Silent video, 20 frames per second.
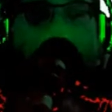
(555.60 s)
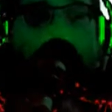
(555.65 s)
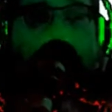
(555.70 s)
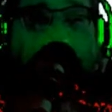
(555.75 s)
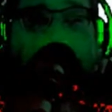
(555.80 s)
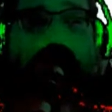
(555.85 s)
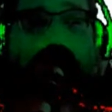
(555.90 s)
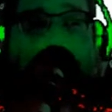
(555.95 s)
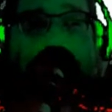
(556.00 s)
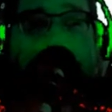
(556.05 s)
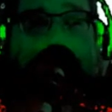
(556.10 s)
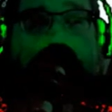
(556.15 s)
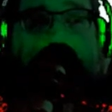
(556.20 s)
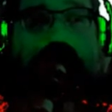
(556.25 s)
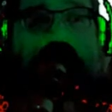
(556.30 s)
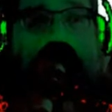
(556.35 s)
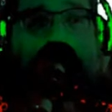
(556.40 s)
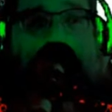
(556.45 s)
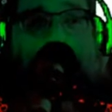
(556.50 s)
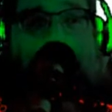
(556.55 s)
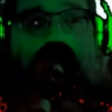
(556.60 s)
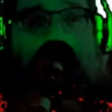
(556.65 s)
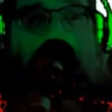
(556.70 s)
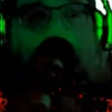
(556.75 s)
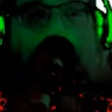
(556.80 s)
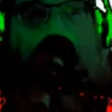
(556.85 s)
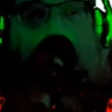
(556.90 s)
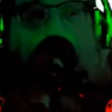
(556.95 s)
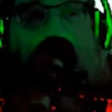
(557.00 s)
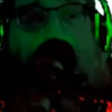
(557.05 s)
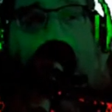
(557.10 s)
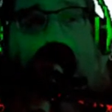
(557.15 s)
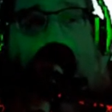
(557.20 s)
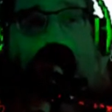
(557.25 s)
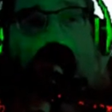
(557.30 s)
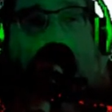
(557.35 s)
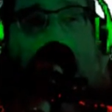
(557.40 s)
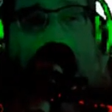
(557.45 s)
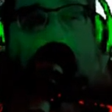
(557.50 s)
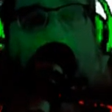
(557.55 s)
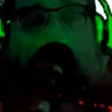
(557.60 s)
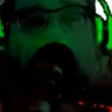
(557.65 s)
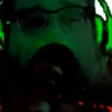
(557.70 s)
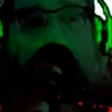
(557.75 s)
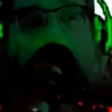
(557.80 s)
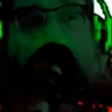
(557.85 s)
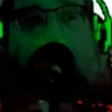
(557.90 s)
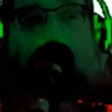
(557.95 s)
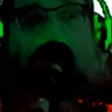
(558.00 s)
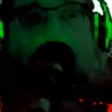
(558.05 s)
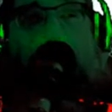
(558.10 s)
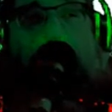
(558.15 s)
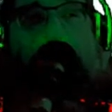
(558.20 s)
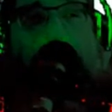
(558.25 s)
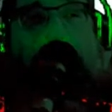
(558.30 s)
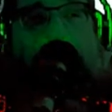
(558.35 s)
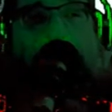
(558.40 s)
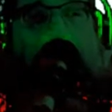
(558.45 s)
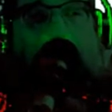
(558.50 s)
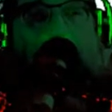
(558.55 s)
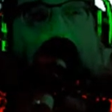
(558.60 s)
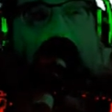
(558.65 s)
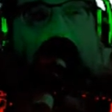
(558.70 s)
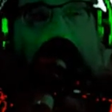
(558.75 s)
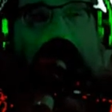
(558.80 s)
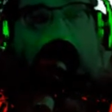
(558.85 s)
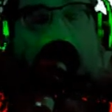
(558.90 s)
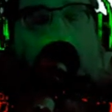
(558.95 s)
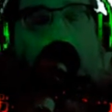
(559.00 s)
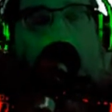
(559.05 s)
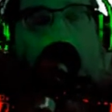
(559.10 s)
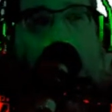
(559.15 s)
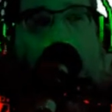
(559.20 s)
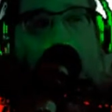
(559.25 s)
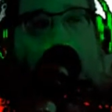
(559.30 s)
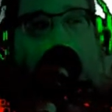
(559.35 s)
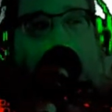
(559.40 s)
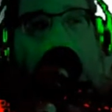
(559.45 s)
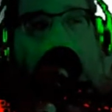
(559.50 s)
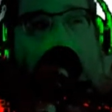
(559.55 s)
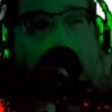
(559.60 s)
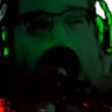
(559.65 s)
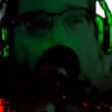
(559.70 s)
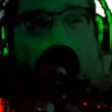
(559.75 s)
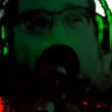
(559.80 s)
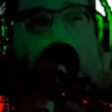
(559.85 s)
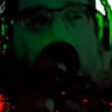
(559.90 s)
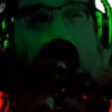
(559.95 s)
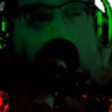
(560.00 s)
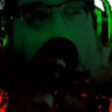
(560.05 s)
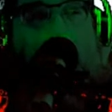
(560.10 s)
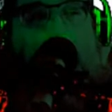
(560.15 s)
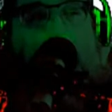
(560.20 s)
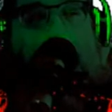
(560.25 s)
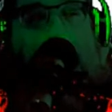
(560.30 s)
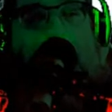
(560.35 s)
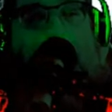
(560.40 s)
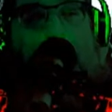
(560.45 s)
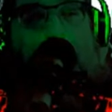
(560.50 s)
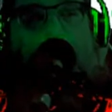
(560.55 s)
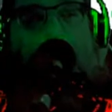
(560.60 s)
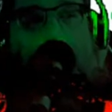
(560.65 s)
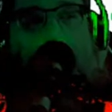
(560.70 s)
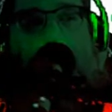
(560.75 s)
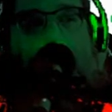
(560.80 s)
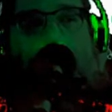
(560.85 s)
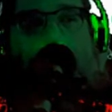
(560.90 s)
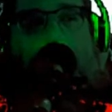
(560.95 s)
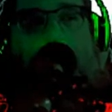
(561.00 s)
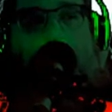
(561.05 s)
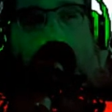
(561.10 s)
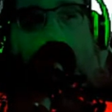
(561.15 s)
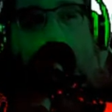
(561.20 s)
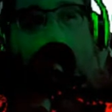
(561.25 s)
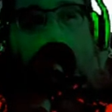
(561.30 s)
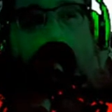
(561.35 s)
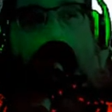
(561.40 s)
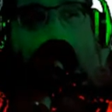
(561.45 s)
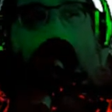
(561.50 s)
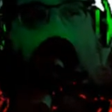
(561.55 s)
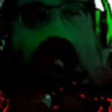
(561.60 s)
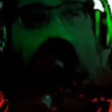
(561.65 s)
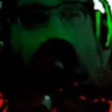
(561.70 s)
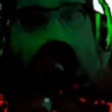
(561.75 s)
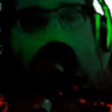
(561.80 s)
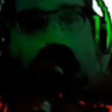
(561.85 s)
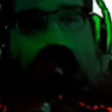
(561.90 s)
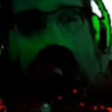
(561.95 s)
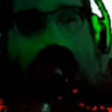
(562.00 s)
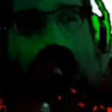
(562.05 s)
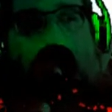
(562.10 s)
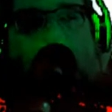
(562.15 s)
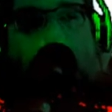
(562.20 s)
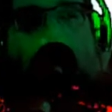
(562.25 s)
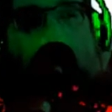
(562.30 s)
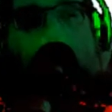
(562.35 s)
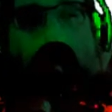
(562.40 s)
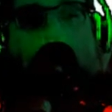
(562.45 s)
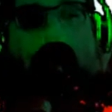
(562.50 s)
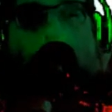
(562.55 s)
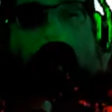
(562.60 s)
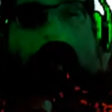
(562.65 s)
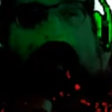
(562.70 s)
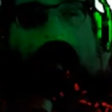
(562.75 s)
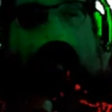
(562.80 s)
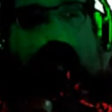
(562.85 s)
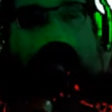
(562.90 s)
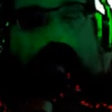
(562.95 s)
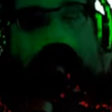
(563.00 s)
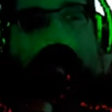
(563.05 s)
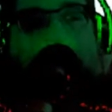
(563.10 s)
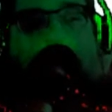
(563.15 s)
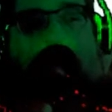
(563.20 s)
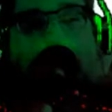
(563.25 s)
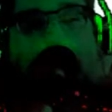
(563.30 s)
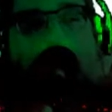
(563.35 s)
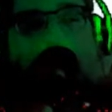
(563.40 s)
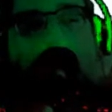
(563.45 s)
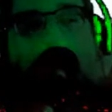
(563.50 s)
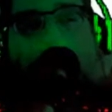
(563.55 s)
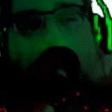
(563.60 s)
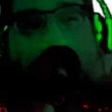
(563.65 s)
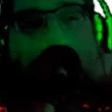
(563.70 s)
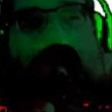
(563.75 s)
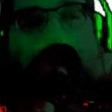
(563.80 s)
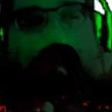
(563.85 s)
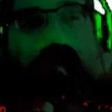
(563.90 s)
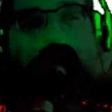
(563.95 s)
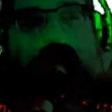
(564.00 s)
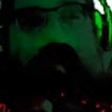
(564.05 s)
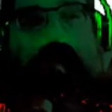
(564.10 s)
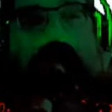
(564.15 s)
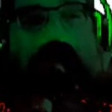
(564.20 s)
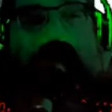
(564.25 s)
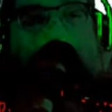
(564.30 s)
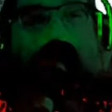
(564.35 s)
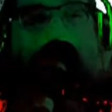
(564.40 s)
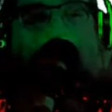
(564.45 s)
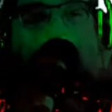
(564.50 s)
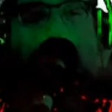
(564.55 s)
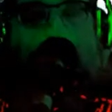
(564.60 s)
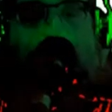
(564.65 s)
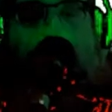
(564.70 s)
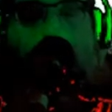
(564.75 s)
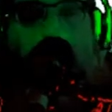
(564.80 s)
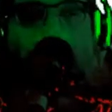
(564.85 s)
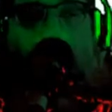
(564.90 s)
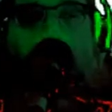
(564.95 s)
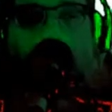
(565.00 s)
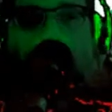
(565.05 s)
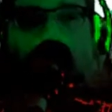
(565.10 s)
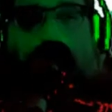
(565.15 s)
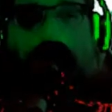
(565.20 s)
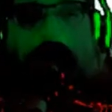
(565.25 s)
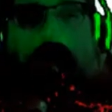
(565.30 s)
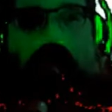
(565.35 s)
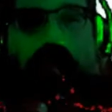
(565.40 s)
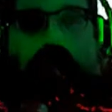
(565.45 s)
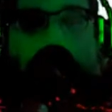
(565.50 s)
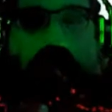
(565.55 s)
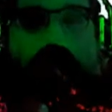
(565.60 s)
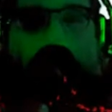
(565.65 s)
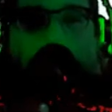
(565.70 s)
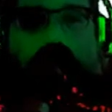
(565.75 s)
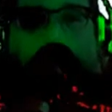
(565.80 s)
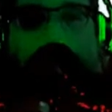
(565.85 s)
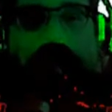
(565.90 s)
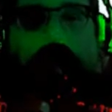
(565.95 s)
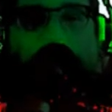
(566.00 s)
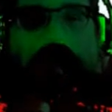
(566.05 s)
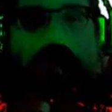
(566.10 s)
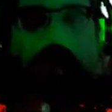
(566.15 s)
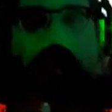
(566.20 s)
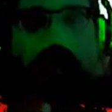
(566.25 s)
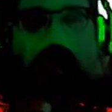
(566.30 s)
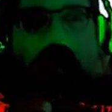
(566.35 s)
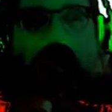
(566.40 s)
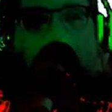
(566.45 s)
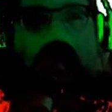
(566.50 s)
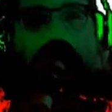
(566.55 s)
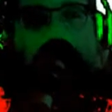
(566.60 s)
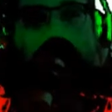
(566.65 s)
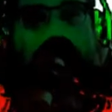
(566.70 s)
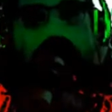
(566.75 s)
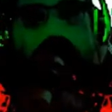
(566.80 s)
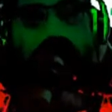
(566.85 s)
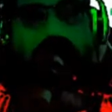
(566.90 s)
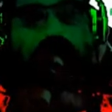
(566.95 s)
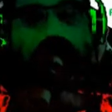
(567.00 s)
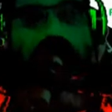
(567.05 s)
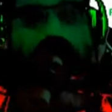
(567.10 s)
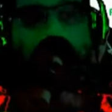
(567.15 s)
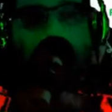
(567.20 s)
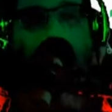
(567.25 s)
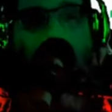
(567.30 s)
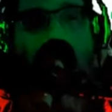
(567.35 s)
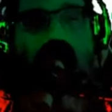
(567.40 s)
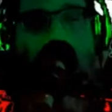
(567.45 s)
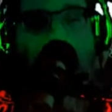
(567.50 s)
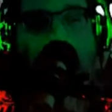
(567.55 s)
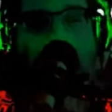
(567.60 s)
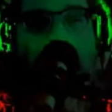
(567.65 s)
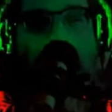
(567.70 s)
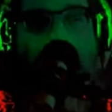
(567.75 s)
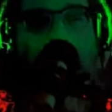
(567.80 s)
the trust that they've been given, tell me what's going on in the world. I'm concerned, and I want to know what I need to do to protect myself. That's pretty much what these people are tuning in for.